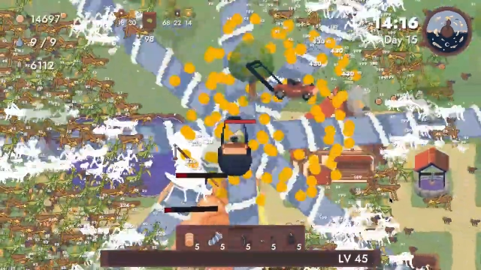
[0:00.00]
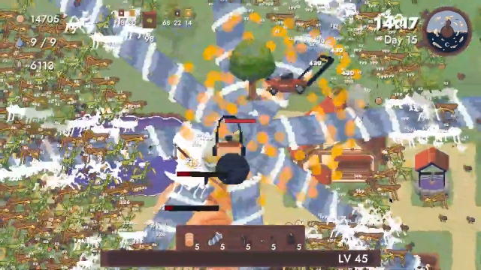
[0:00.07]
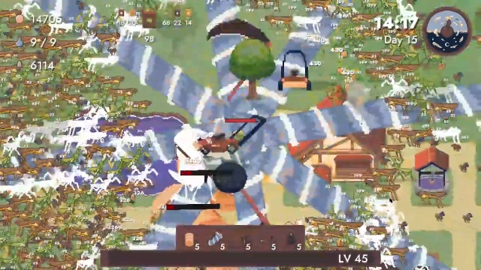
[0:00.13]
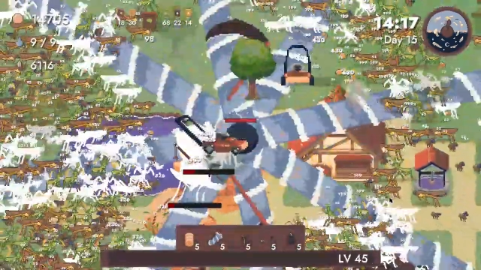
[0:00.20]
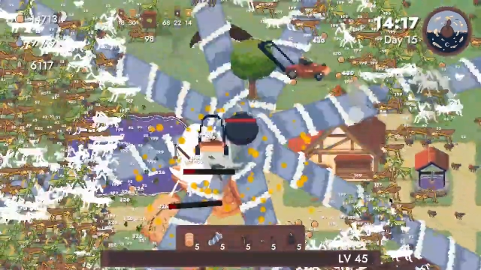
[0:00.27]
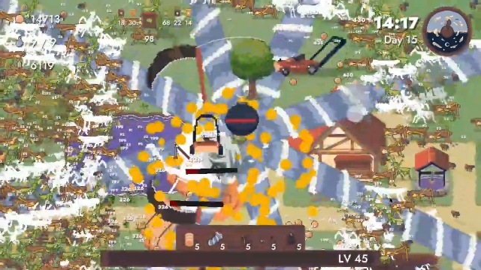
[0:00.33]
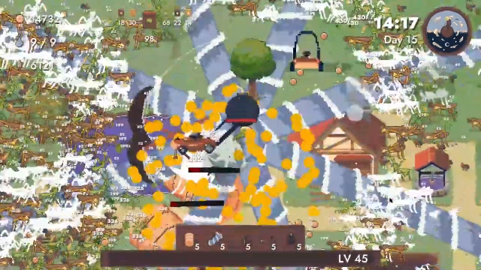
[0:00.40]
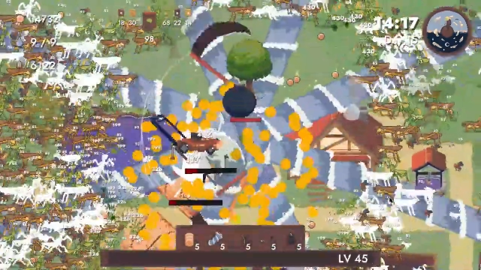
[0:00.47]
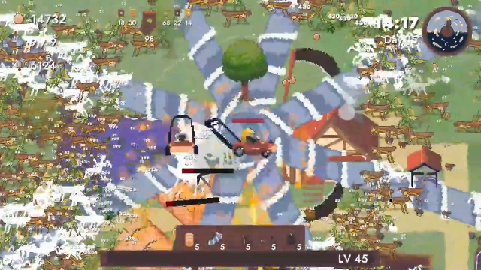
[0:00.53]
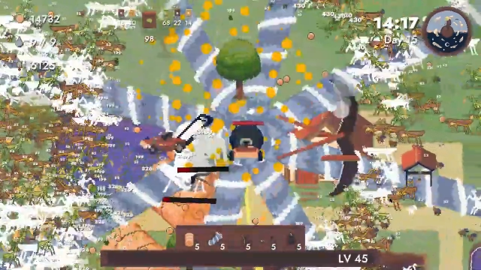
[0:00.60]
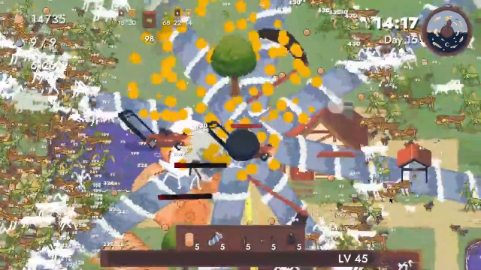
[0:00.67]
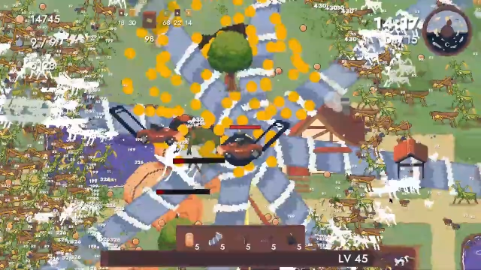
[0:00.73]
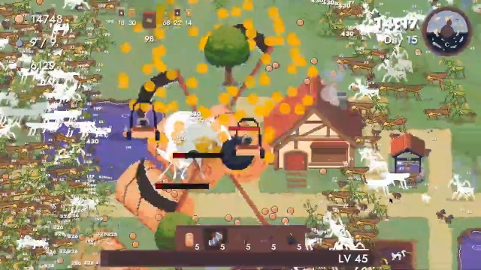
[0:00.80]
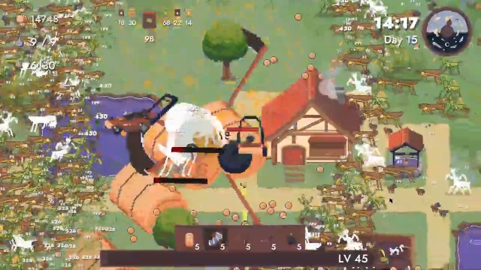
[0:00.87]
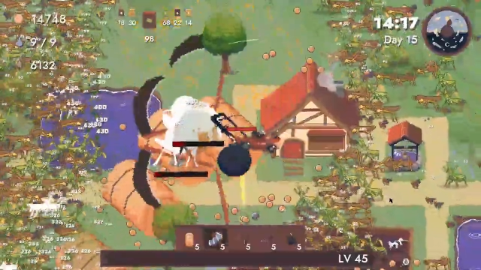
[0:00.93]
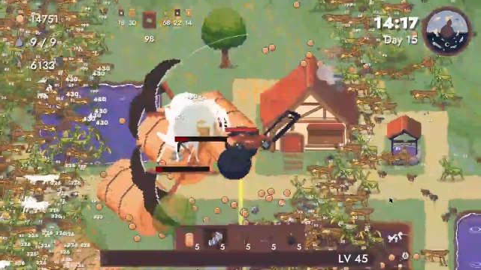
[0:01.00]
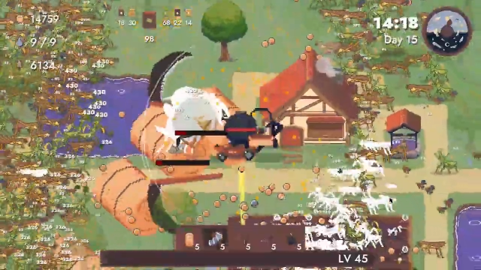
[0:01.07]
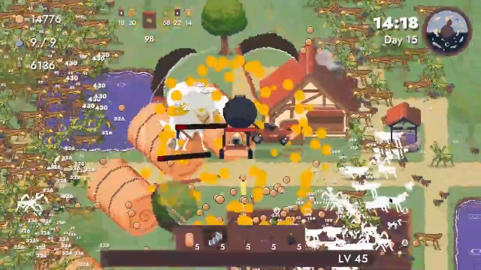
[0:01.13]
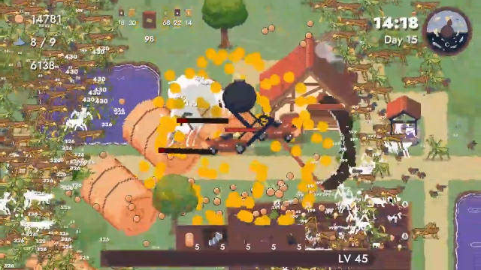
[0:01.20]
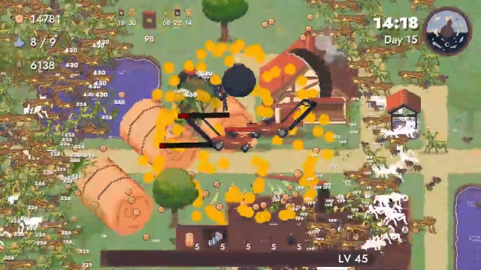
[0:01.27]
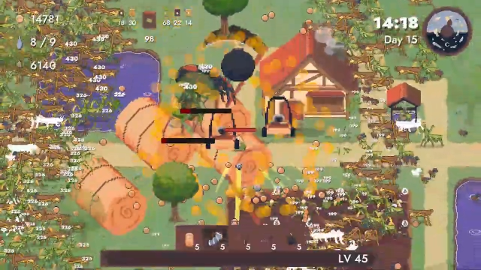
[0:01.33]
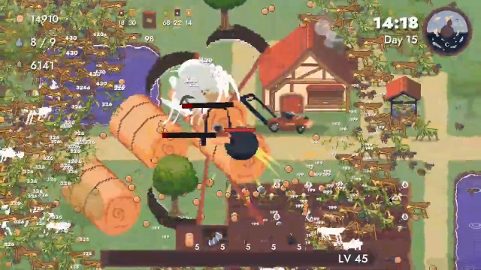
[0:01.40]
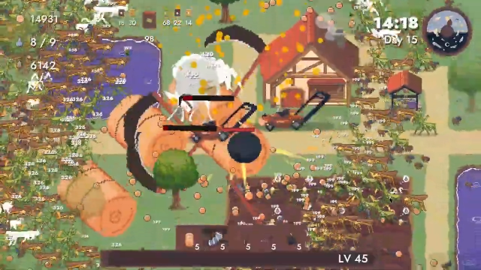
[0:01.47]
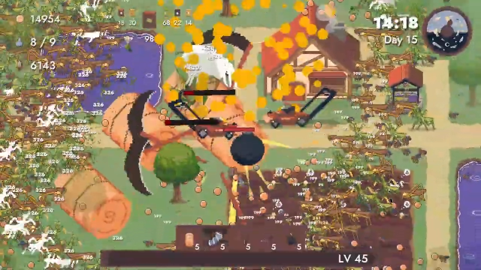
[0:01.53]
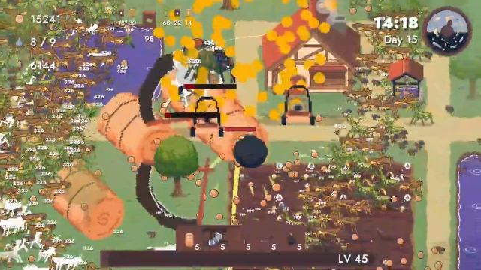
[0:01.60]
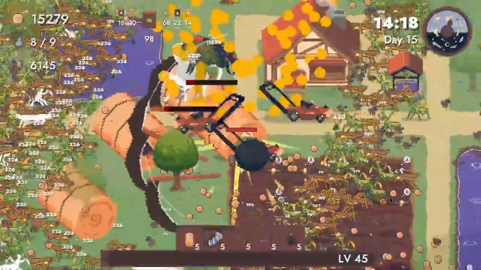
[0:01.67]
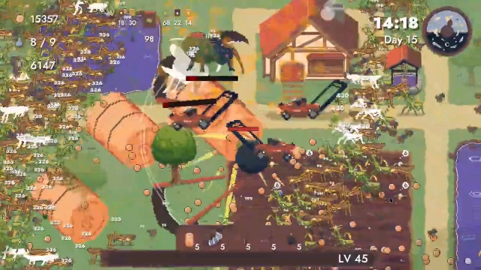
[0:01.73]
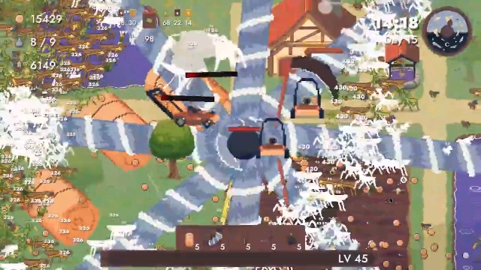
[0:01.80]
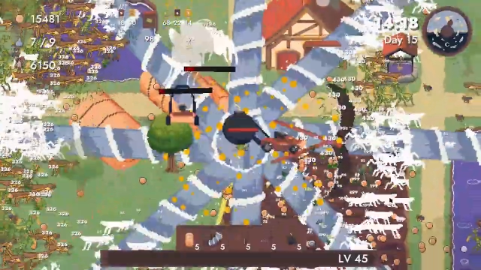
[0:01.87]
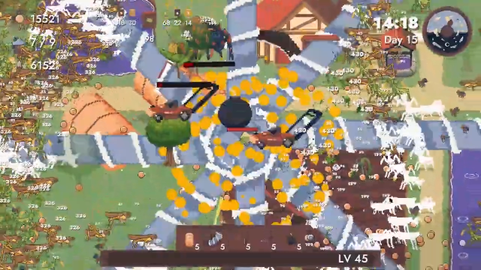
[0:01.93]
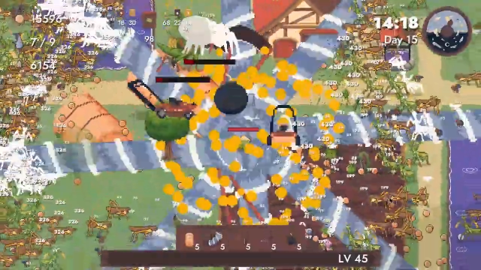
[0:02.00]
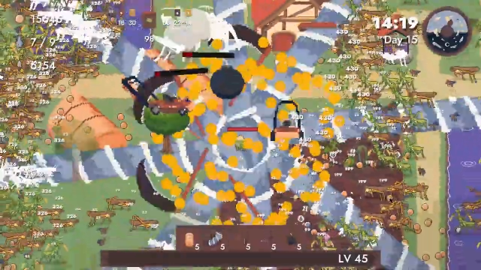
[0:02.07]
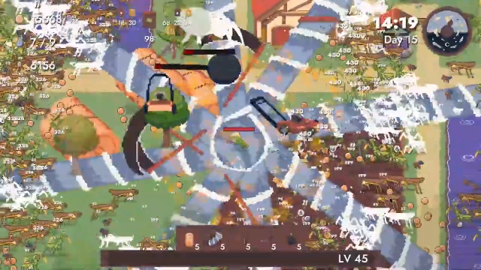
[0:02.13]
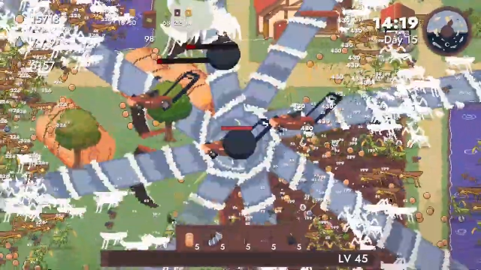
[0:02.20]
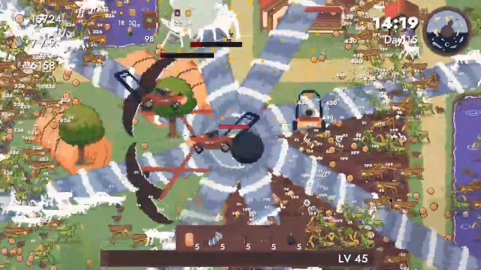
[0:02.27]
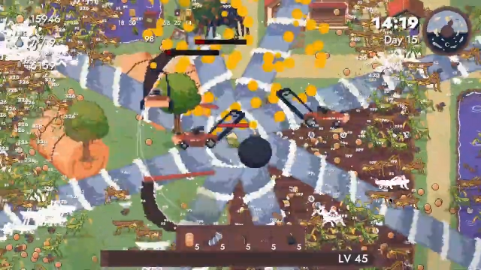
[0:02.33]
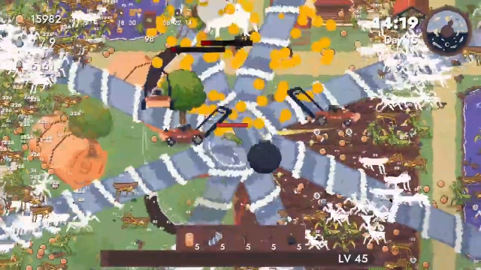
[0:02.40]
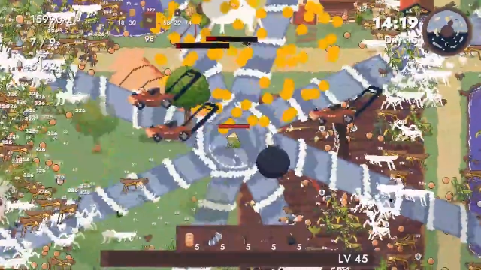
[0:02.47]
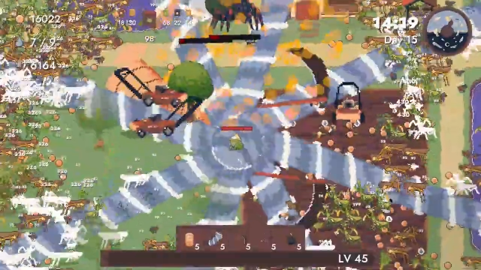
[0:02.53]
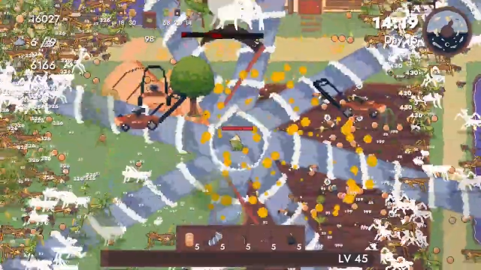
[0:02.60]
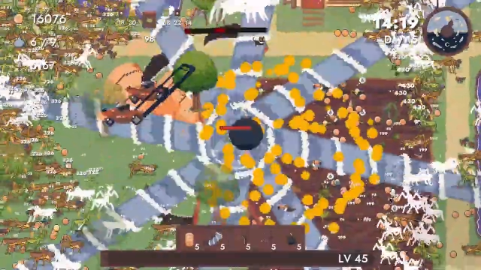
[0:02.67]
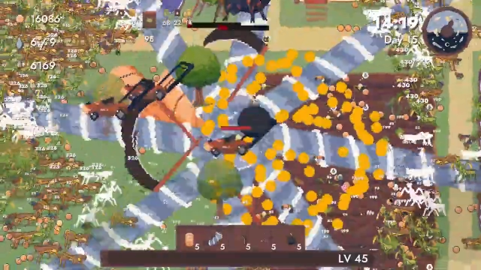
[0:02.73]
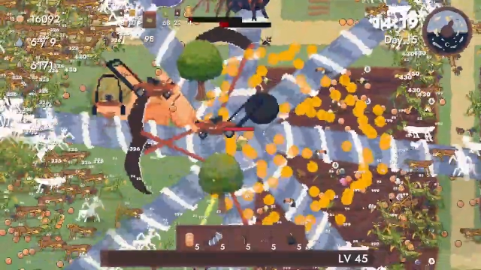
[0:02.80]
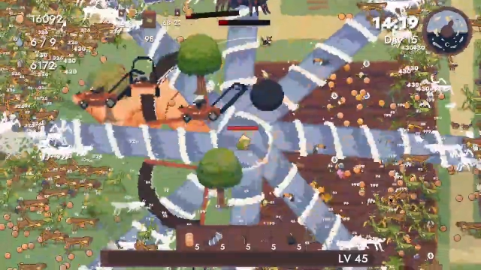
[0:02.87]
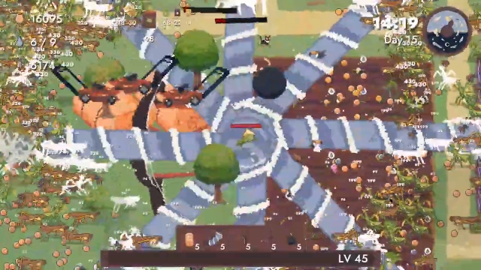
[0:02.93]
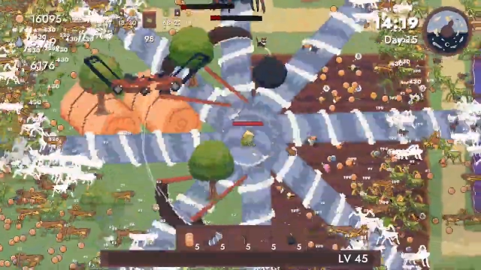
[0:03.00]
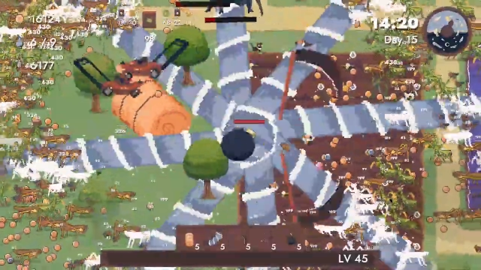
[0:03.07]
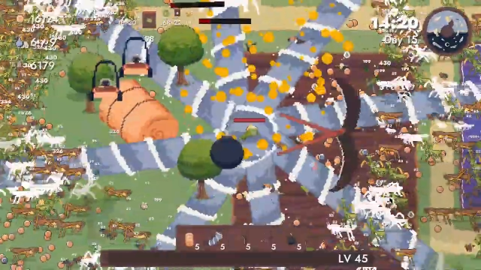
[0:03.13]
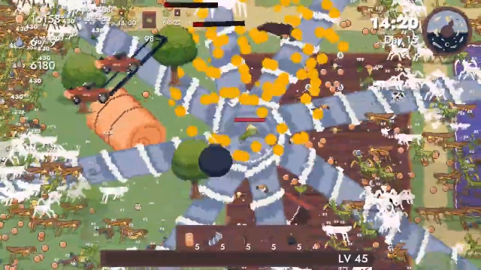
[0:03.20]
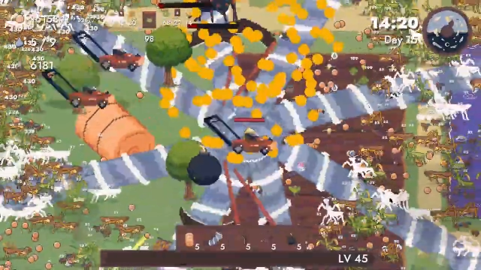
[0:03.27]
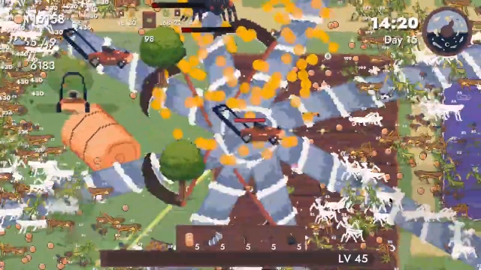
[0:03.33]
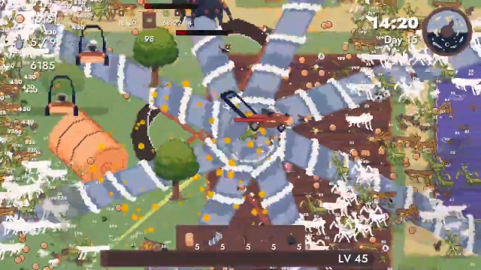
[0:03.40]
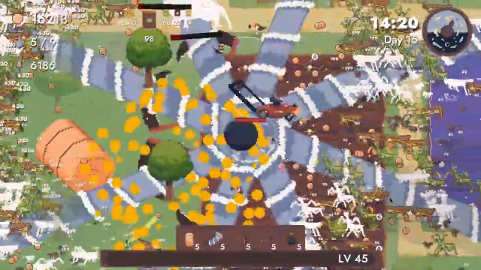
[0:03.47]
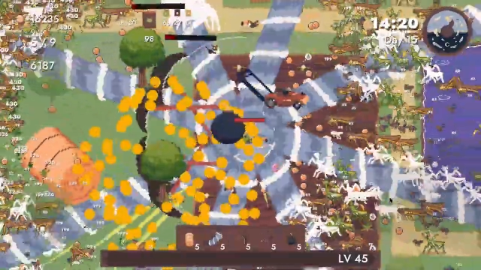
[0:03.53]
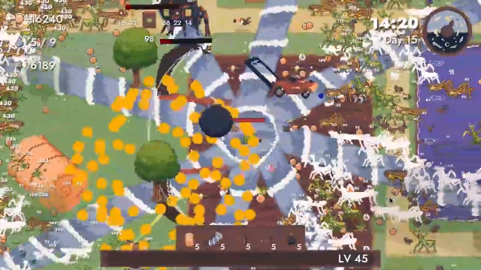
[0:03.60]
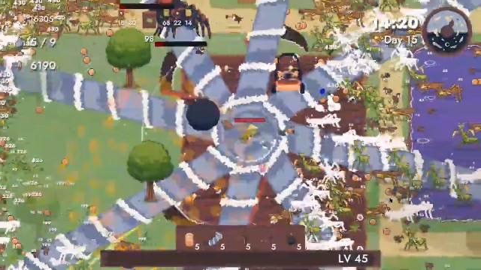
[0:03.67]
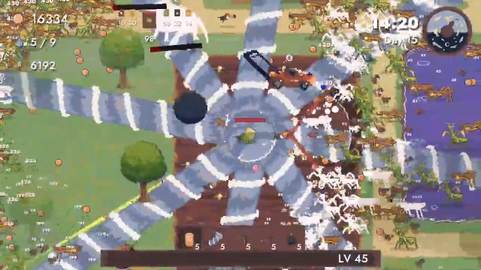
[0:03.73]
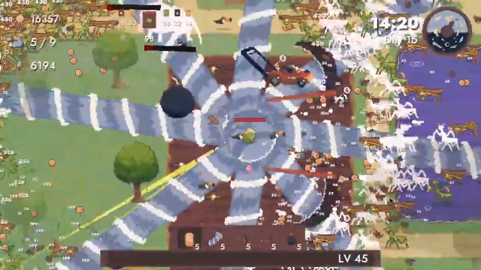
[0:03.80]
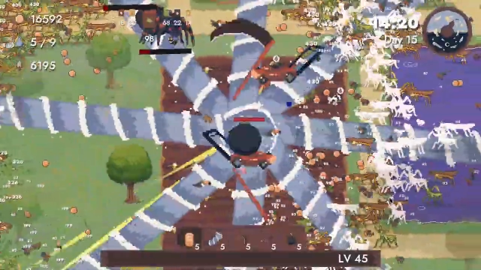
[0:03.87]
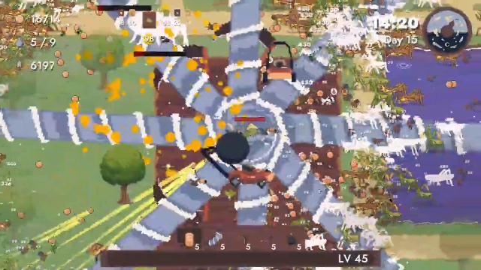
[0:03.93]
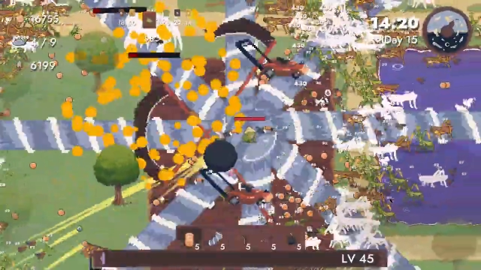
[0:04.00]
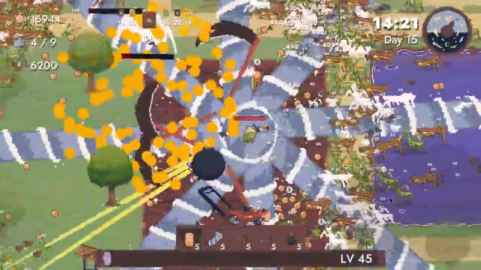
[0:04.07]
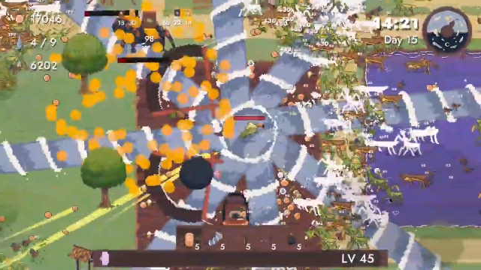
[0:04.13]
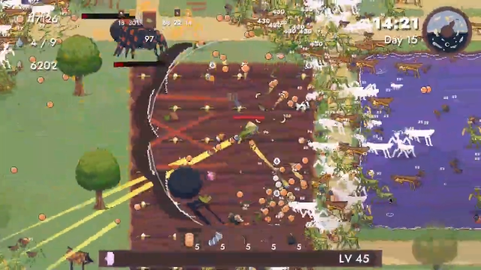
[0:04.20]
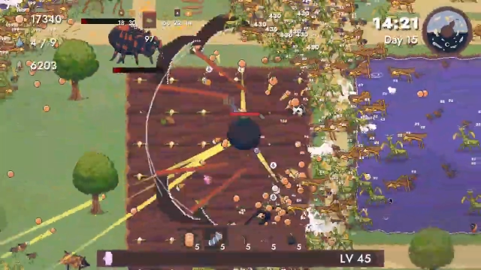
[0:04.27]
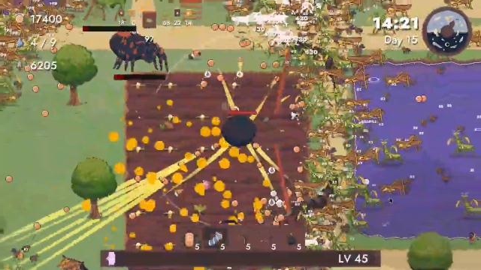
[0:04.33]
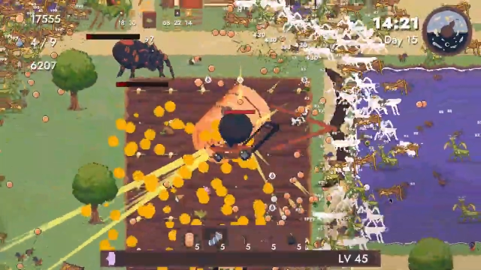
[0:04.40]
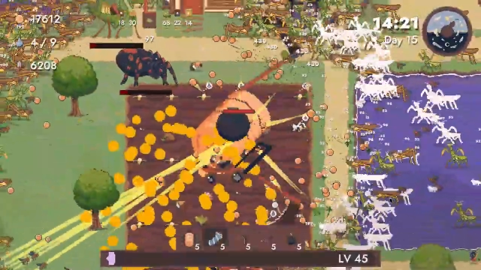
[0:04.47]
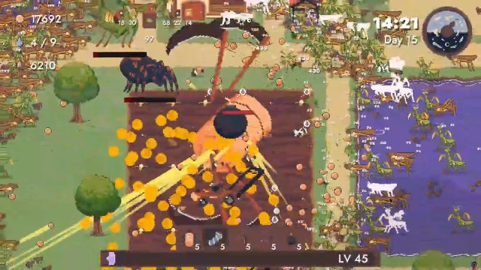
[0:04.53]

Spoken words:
No face is visible, so there are no lips to read.